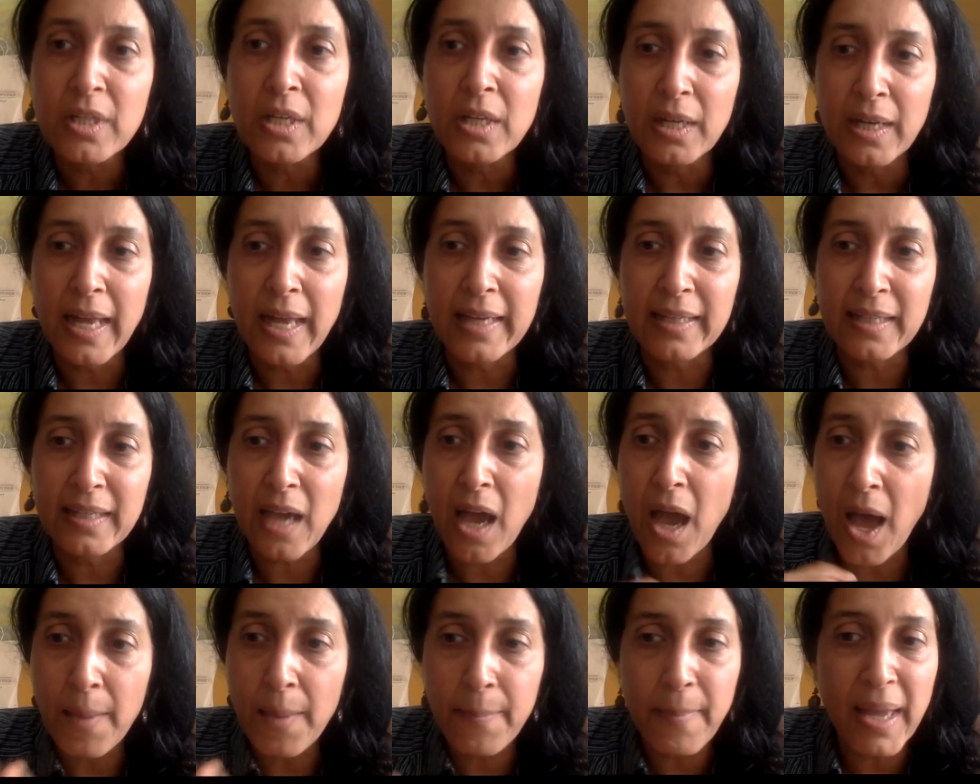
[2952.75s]
Like,
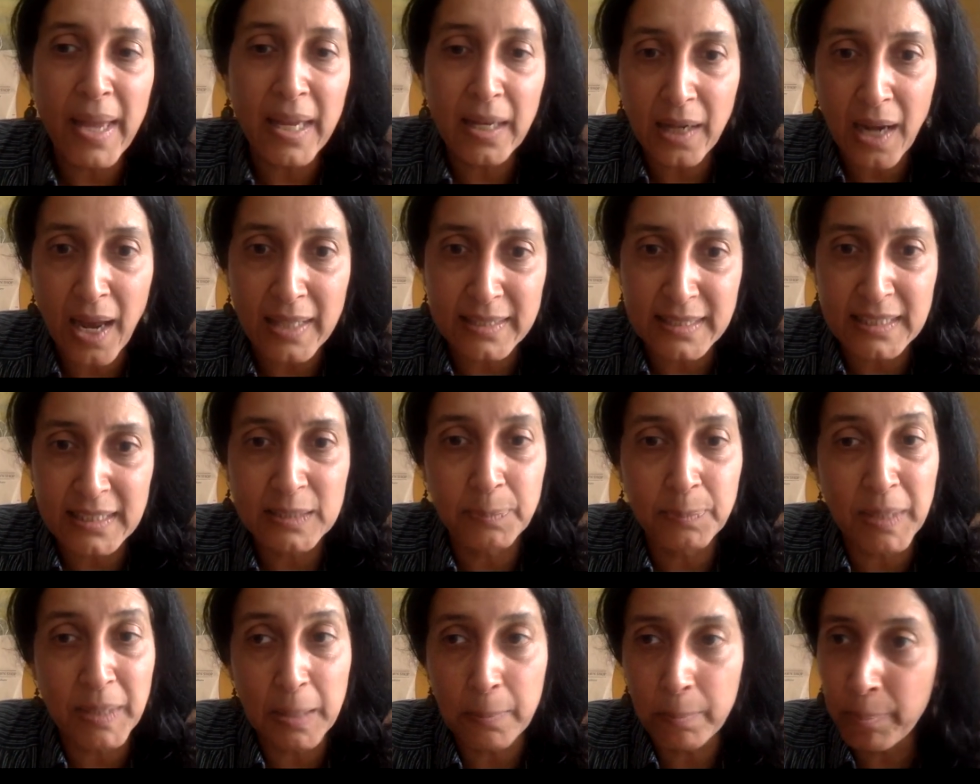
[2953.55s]
are my classes
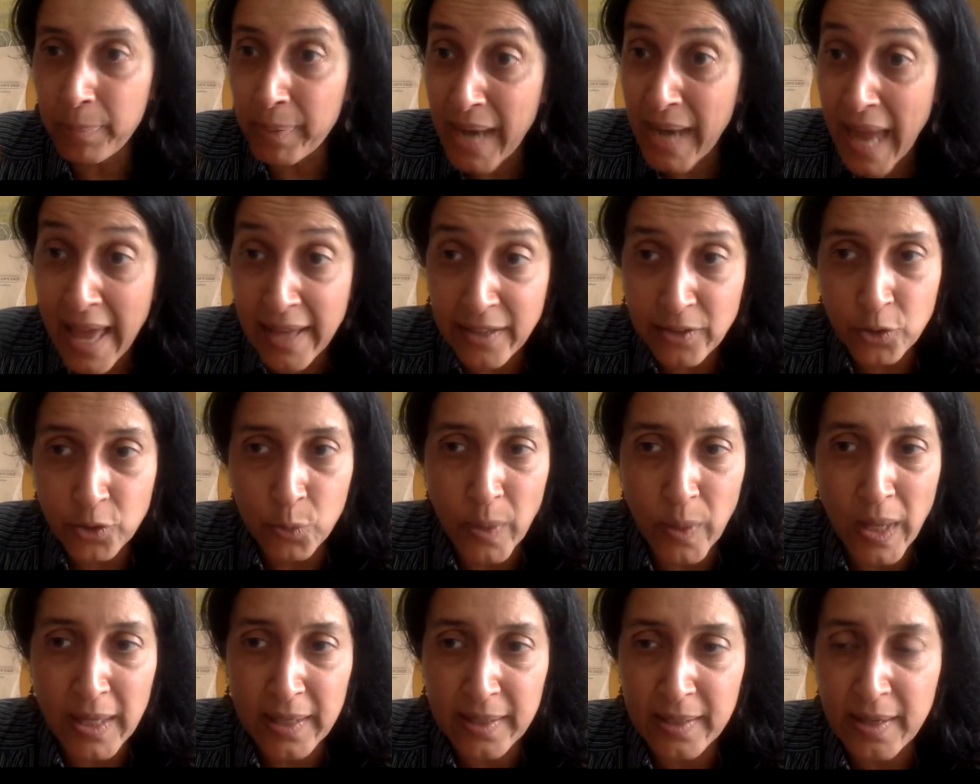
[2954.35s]
being planned
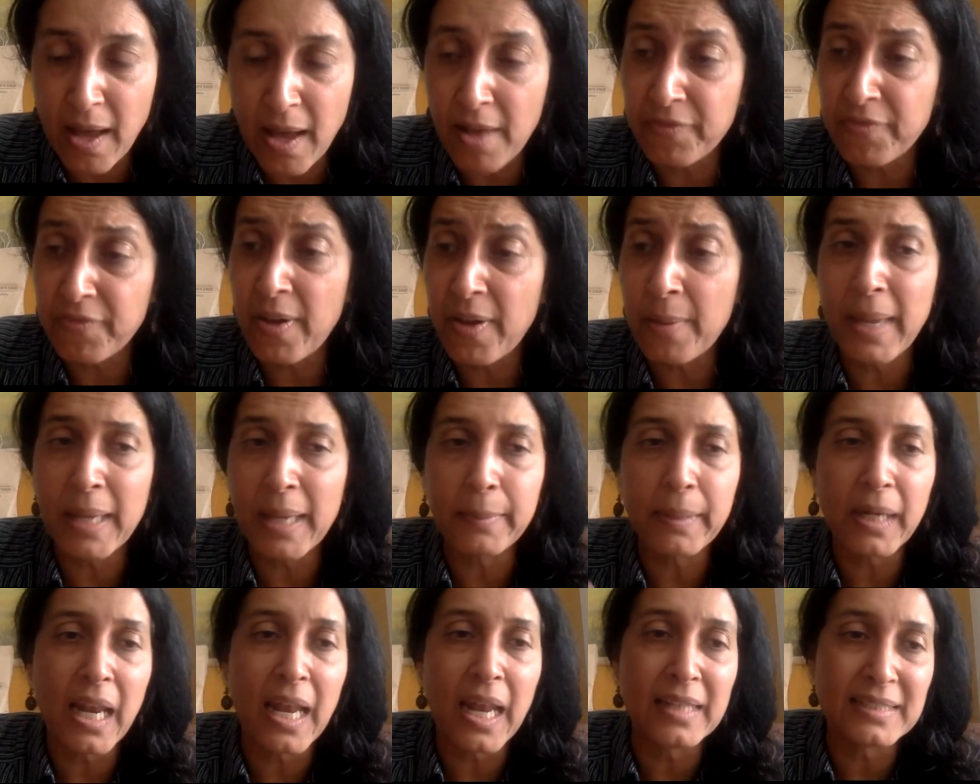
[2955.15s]
well enough? Are my
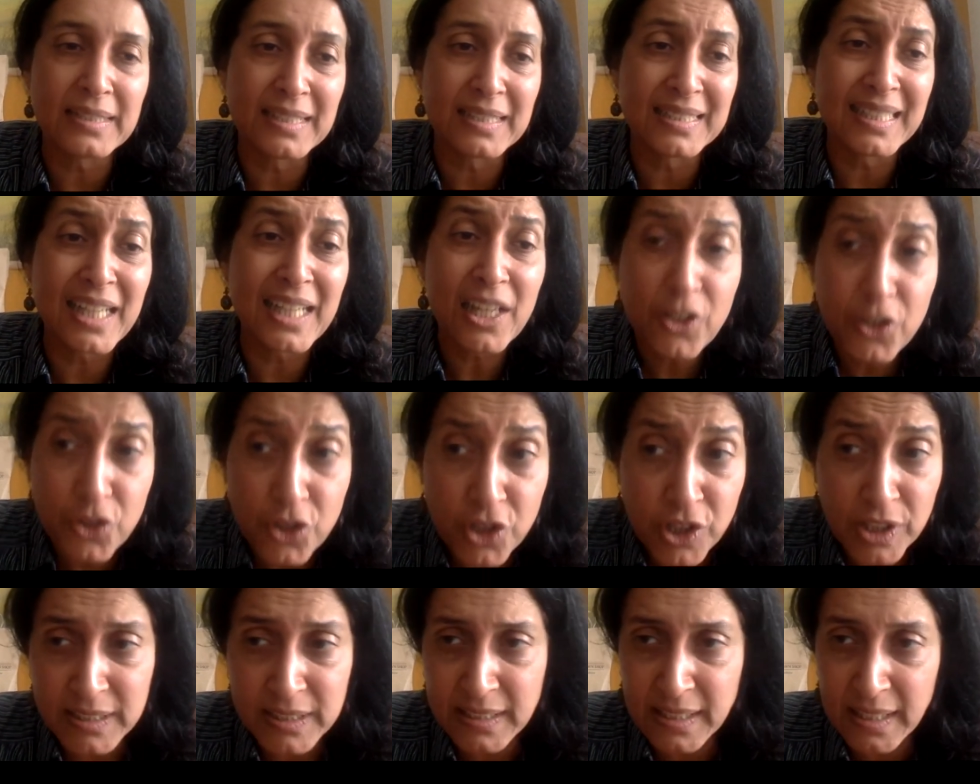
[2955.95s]
classes
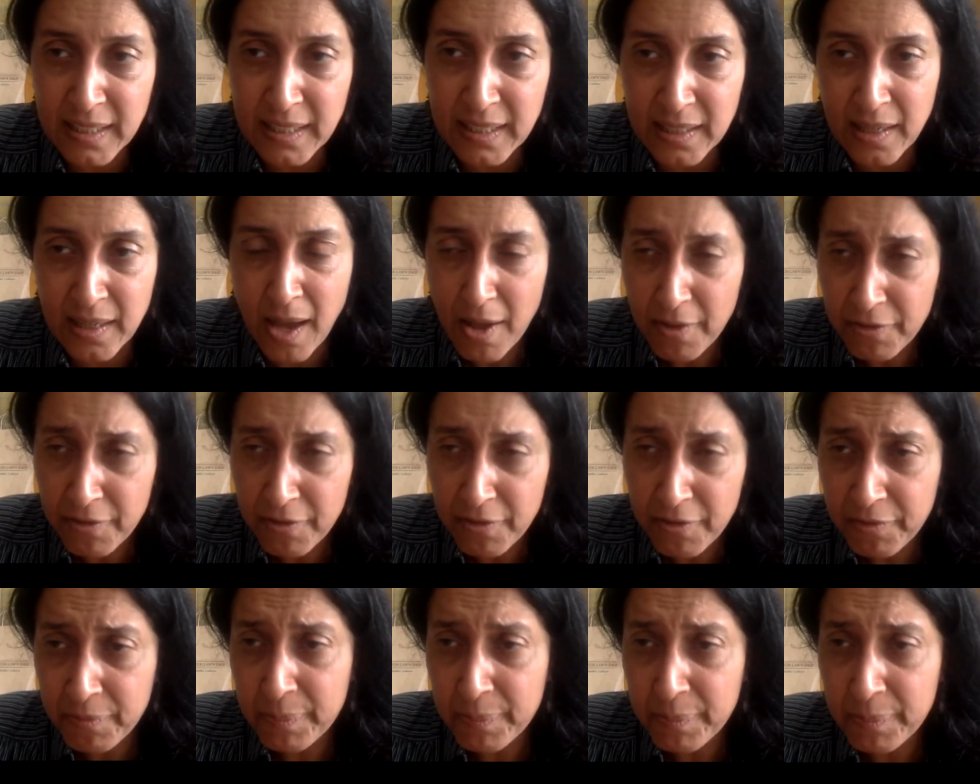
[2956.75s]
interesting enough?
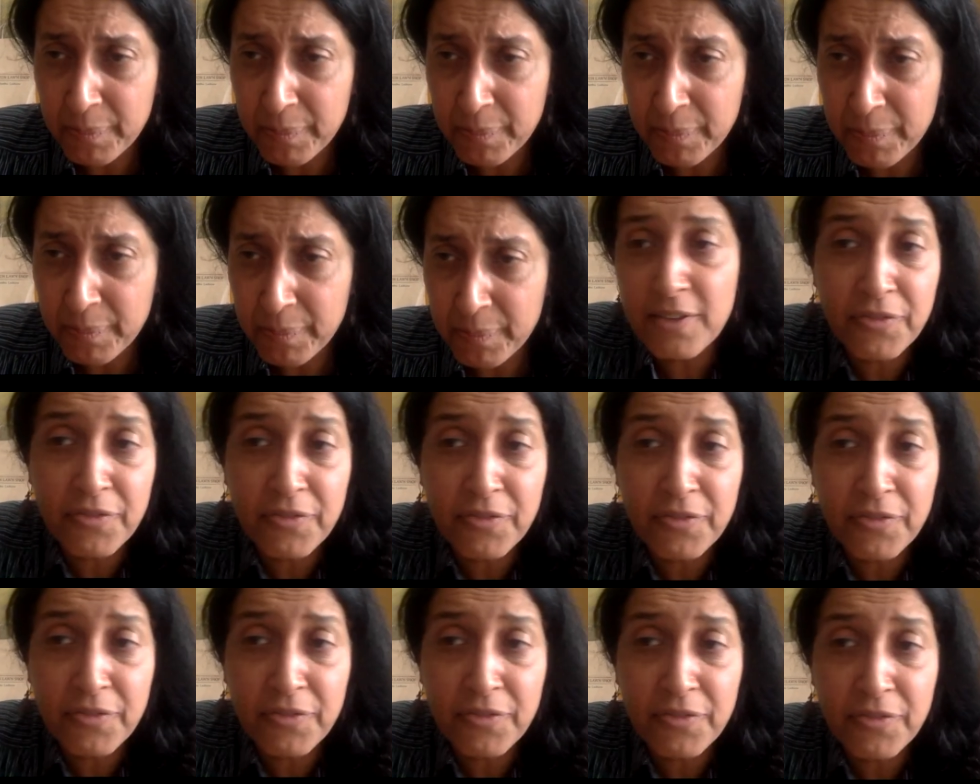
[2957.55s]
Because if they're
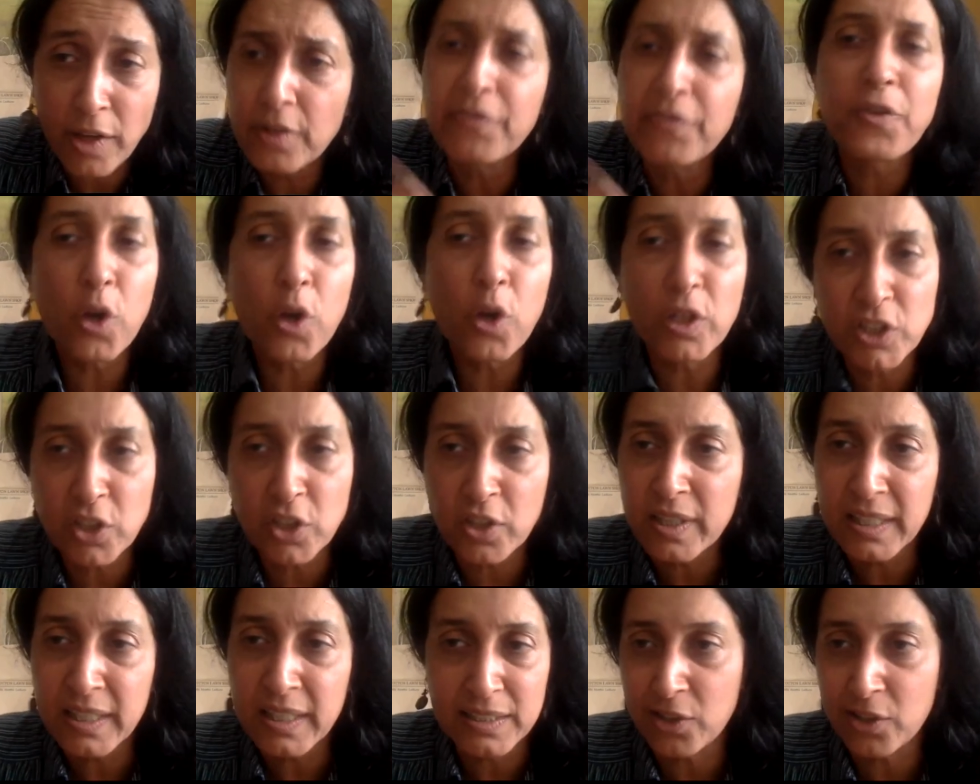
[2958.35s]
not, of course your
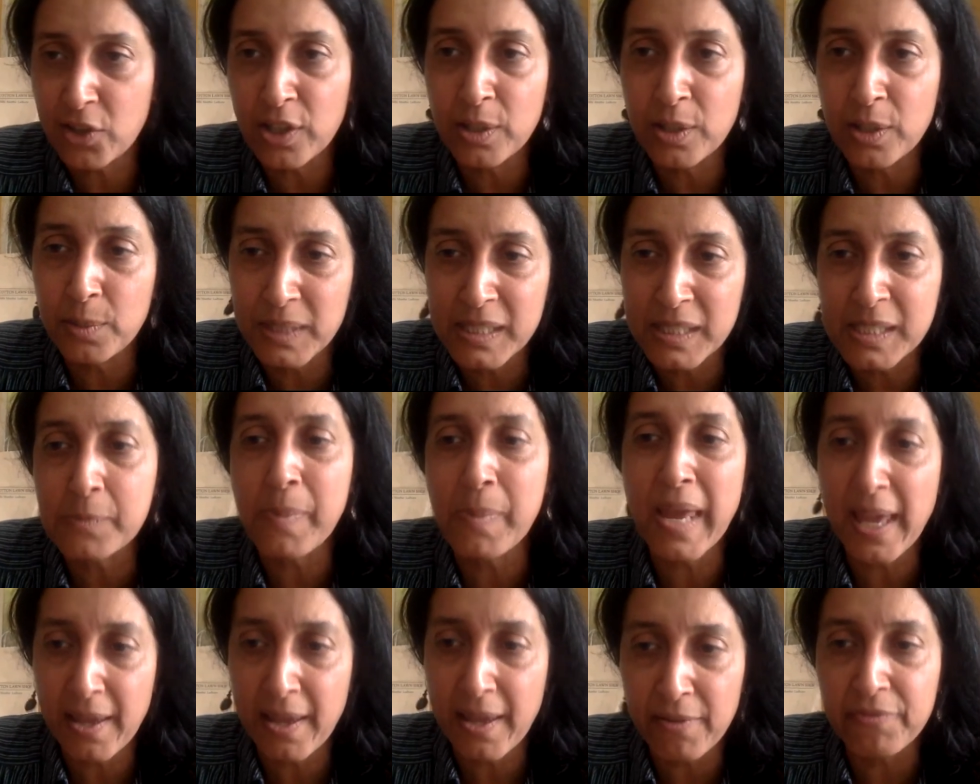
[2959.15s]
kids are going to
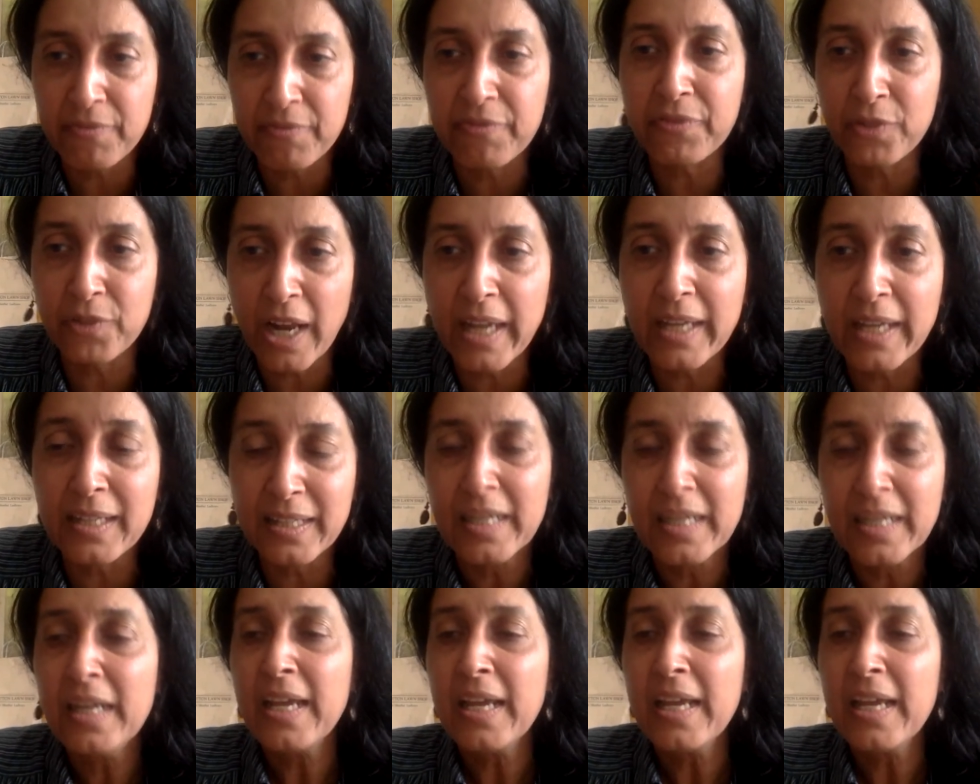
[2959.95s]
misbehave, right?